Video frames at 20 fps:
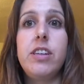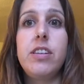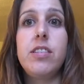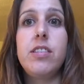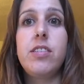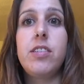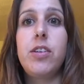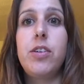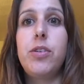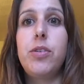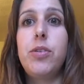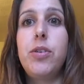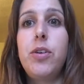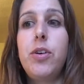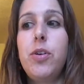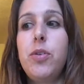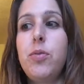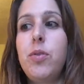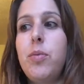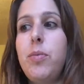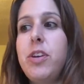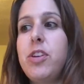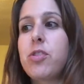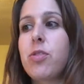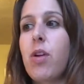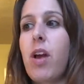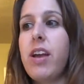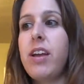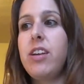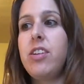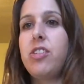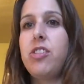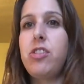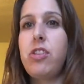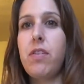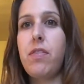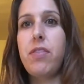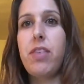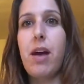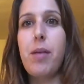And so when we try and
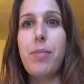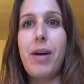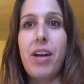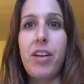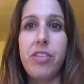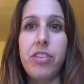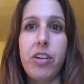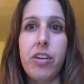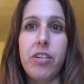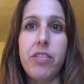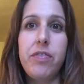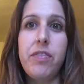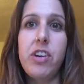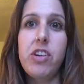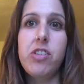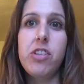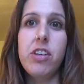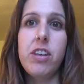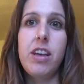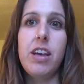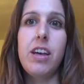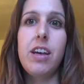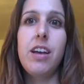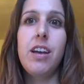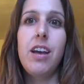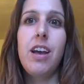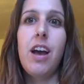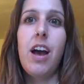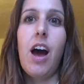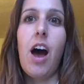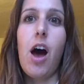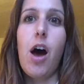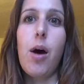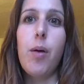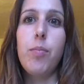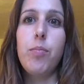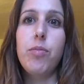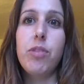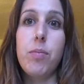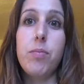shift that balance artificially,
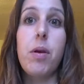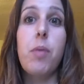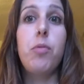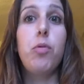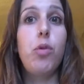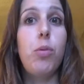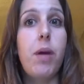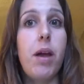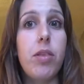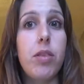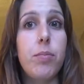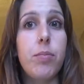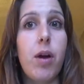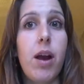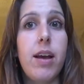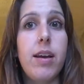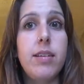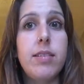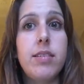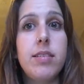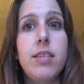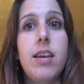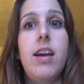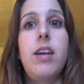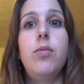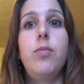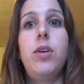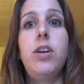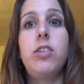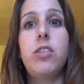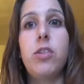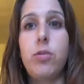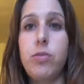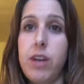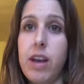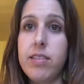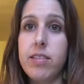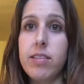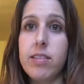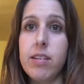sometimes we pay the price and we
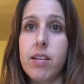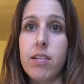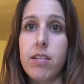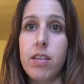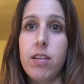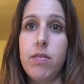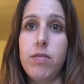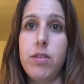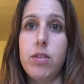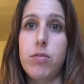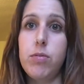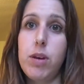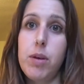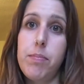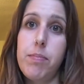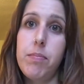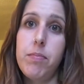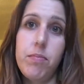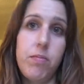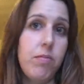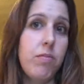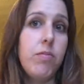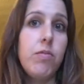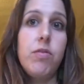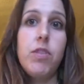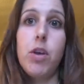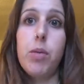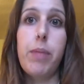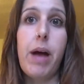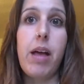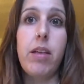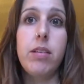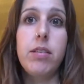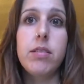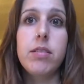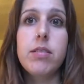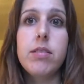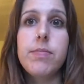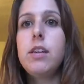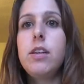don't necessarily feel
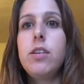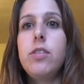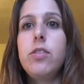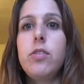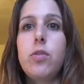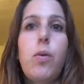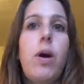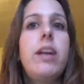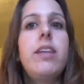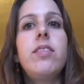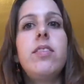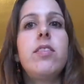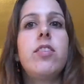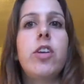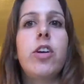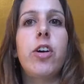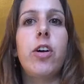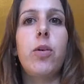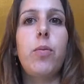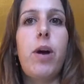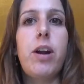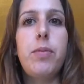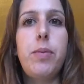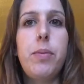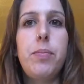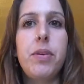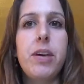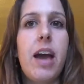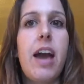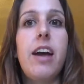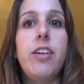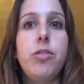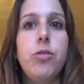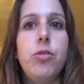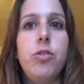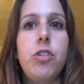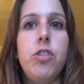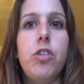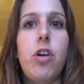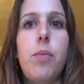balanced. So why does this occur? Why do people get
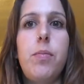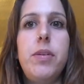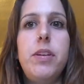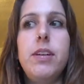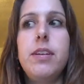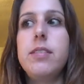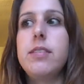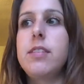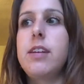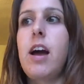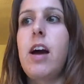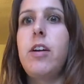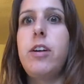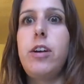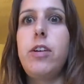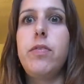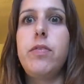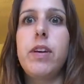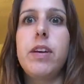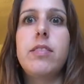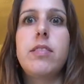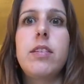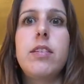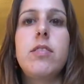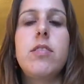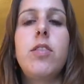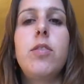estrogen dominance, and how do you fix it?